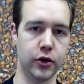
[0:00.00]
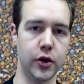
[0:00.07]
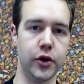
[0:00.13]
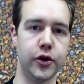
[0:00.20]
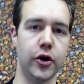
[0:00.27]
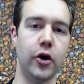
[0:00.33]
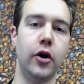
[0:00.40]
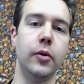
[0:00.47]
to
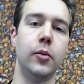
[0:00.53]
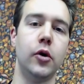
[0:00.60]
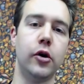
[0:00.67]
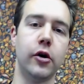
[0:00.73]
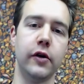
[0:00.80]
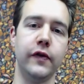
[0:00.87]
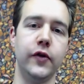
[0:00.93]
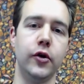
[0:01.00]
turn more
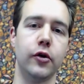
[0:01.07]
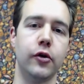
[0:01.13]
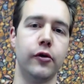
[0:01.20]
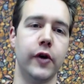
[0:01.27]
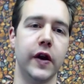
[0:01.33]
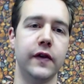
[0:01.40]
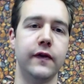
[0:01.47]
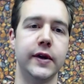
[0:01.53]
of your
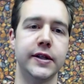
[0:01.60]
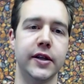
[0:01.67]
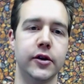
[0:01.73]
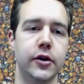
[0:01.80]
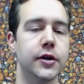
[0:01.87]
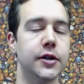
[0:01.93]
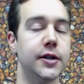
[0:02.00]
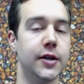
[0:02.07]
current
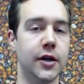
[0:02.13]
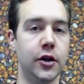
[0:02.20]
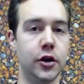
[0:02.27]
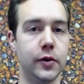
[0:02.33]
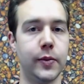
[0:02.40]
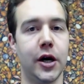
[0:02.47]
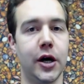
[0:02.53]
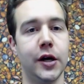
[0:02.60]
visitors into
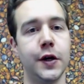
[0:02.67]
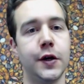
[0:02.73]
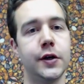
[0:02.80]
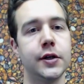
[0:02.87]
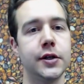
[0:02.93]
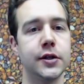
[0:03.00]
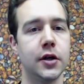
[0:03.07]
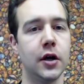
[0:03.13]

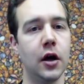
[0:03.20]
buyers,